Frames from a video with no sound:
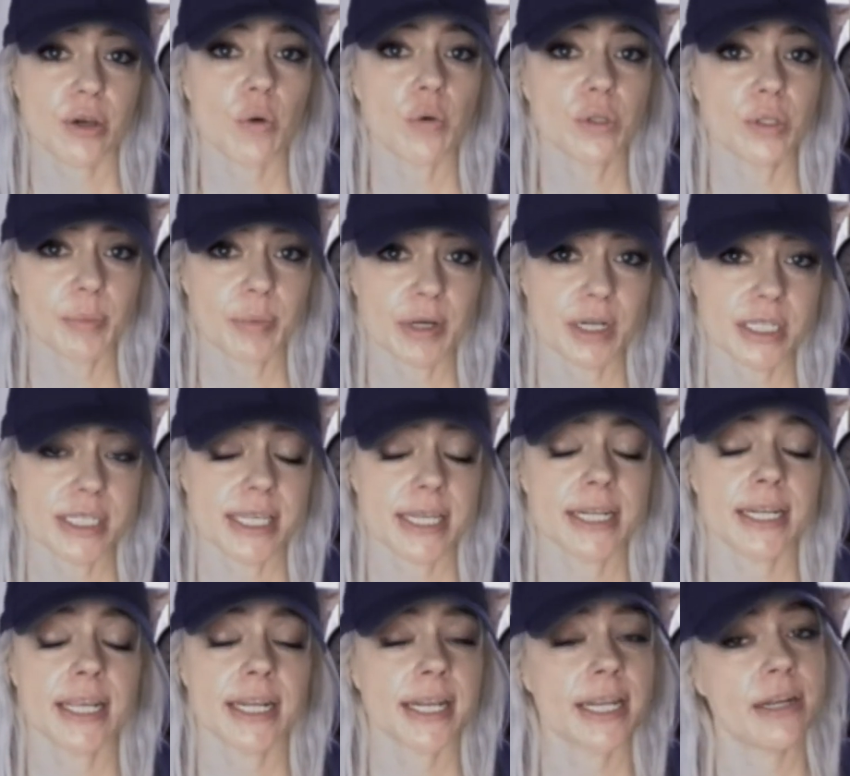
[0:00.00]
older
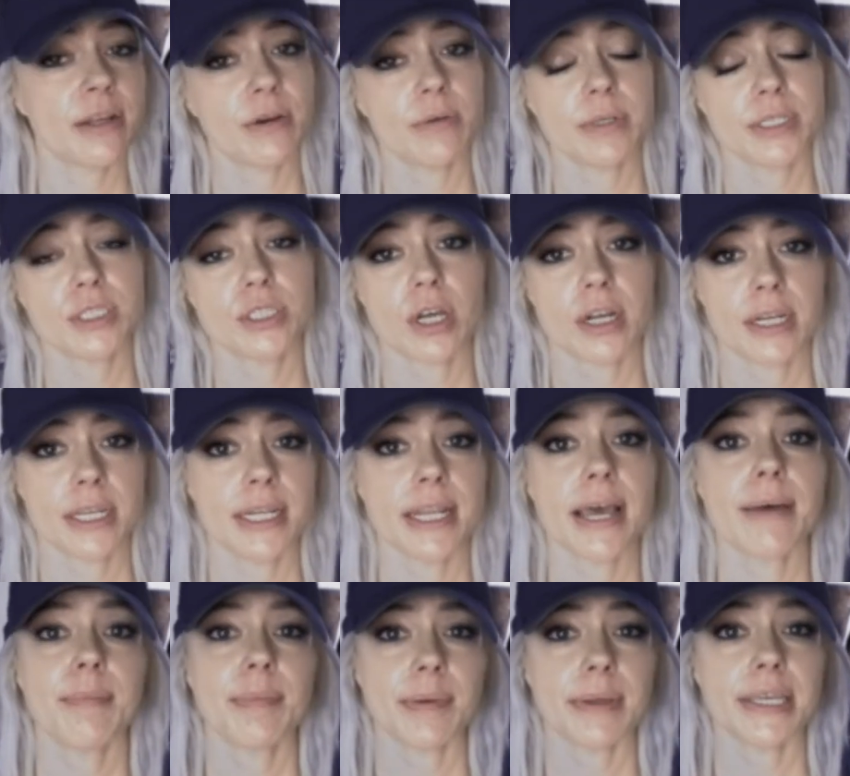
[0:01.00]
person, and I know with Johnny
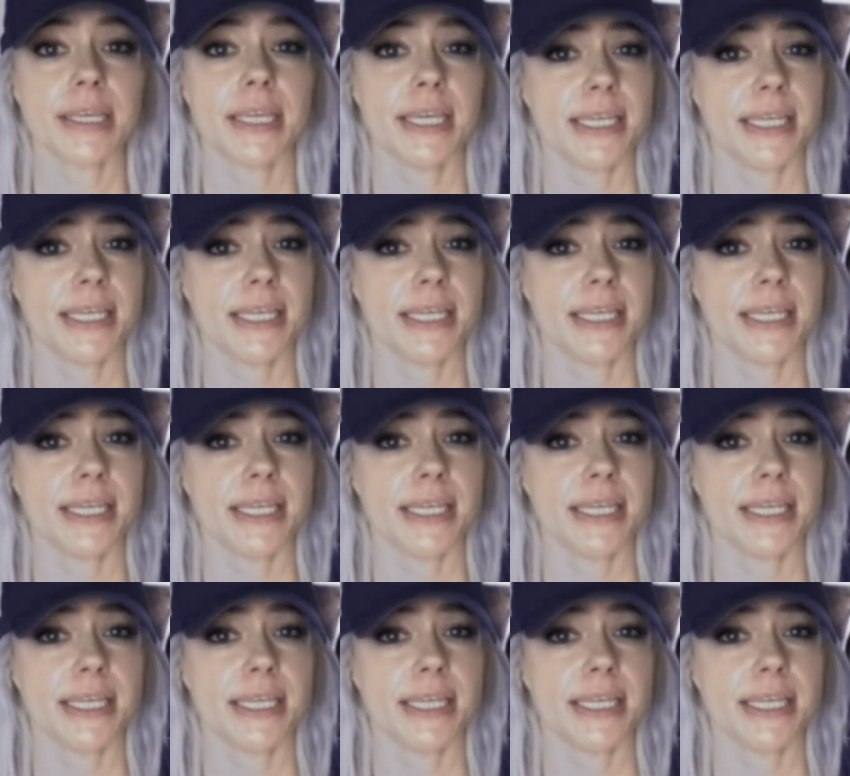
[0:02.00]
Depp,